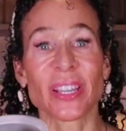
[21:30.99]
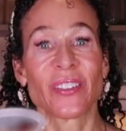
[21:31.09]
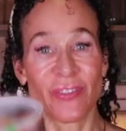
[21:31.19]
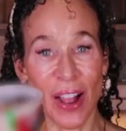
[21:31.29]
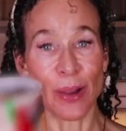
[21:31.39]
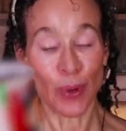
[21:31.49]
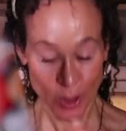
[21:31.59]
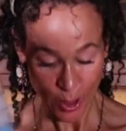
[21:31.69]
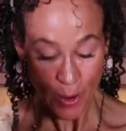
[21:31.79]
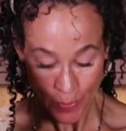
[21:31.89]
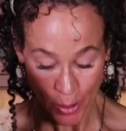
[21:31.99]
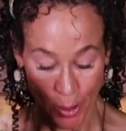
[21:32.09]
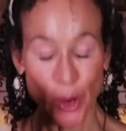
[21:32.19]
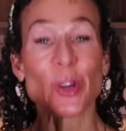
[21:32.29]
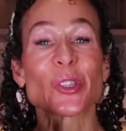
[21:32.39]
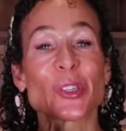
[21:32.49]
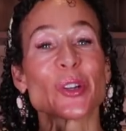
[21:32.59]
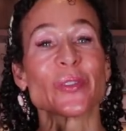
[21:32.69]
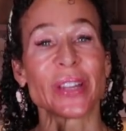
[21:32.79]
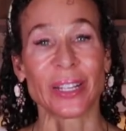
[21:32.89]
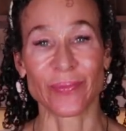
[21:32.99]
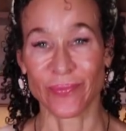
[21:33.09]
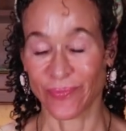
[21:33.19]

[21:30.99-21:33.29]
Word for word: of fiber per serving.